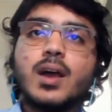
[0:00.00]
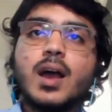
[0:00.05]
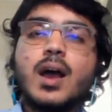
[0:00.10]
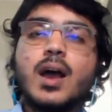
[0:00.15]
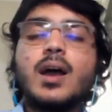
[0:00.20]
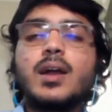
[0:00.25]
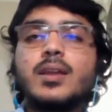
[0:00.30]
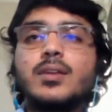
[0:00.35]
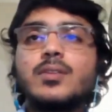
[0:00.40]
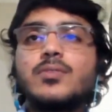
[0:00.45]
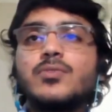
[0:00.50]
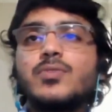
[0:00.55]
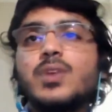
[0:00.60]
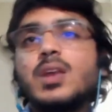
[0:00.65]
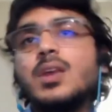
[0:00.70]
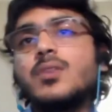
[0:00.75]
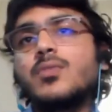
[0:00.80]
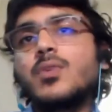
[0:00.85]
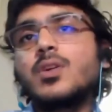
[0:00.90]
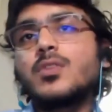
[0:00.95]
And
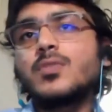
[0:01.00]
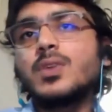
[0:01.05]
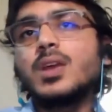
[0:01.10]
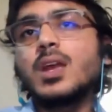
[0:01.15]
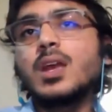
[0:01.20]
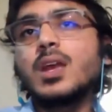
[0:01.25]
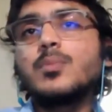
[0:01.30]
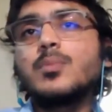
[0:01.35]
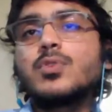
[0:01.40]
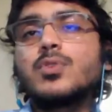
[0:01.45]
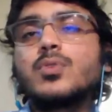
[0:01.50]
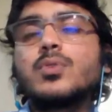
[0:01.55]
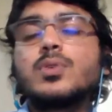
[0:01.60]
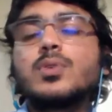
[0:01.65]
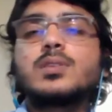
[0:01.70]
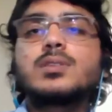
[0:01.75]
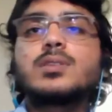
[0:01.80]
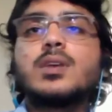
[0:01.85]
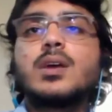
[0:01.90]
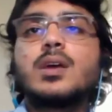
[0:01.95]
we, what we aim to do
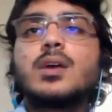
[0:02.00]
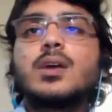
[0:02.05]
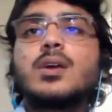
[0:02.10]
is